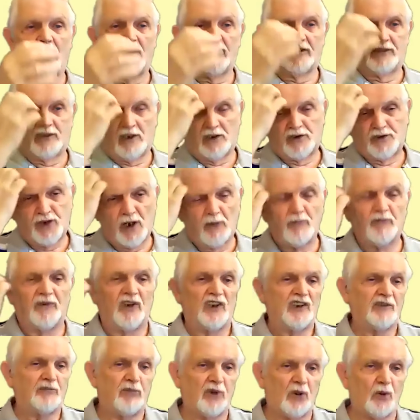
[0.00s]
a chip that's
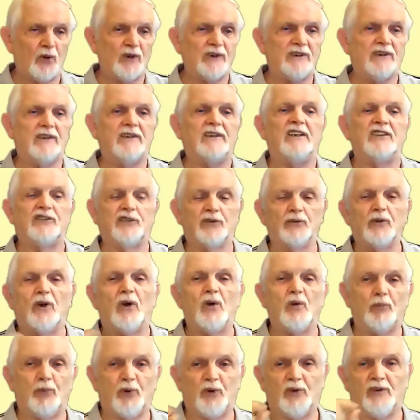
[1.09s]
blown and there's no
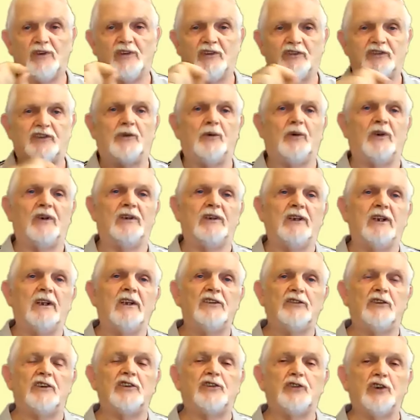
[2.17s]
output and so on.
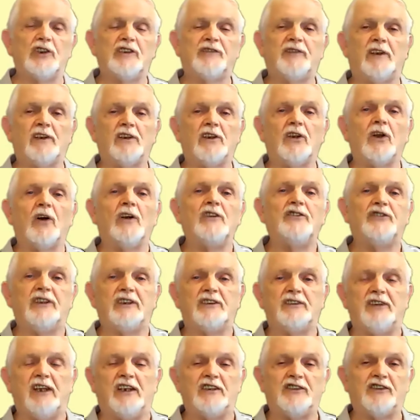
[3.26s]
So it's used for logic
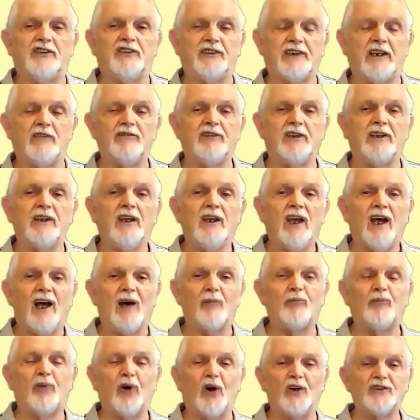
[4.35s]
tests to give you a
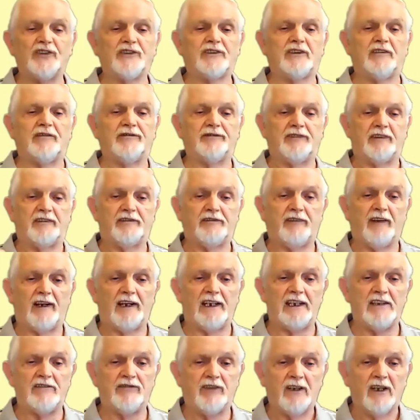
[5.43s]
positive for
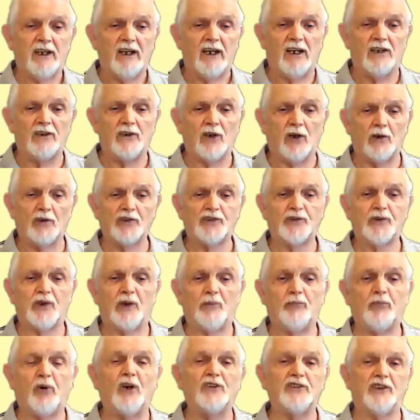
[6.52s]
5 and also a
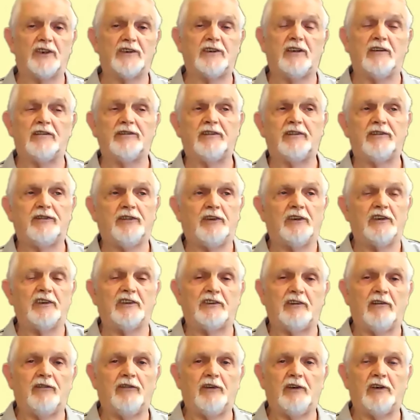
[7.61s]
positive for
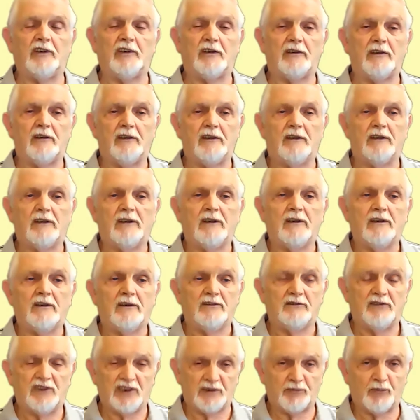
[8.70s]

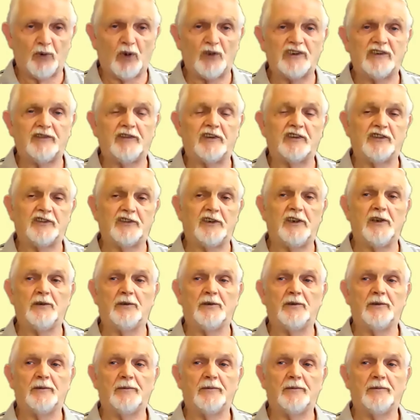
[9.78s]
response for 0.